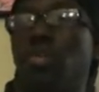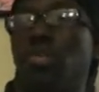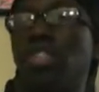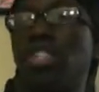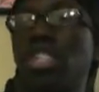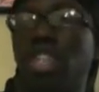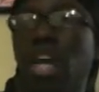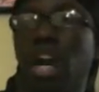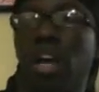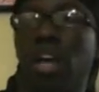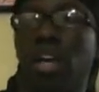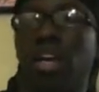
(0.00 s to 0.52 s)
was
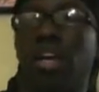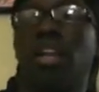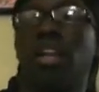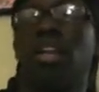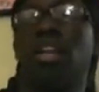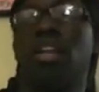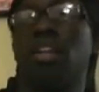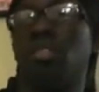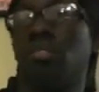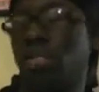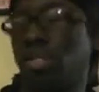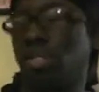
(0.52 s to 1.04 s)
shot at,
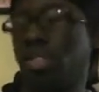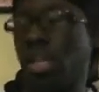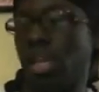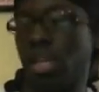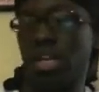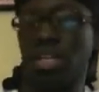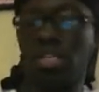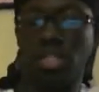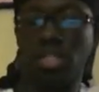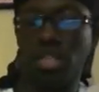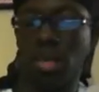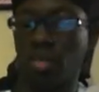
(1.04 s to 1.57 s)
and it was
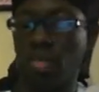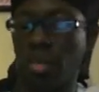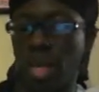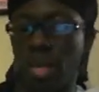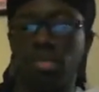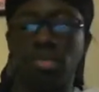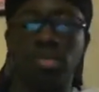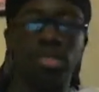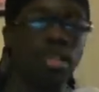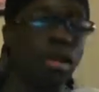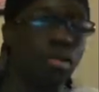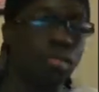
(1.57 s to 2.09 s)
like in some
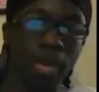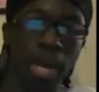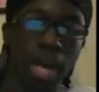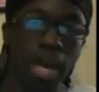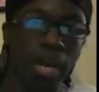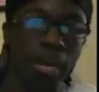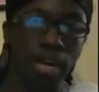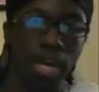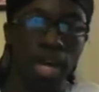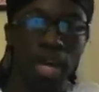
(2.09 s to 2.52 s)
bad